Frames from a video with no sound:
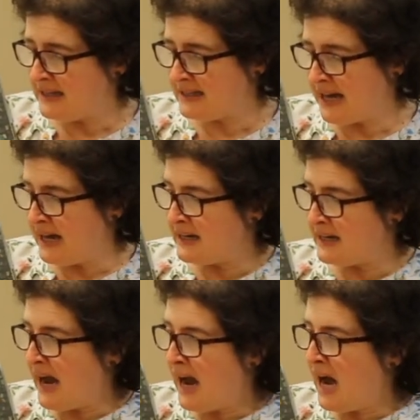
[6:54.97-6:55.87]
I
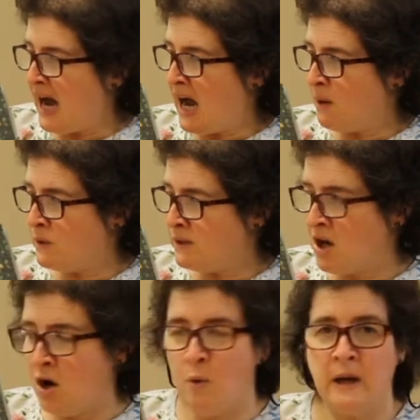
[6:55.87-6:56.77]
decided I was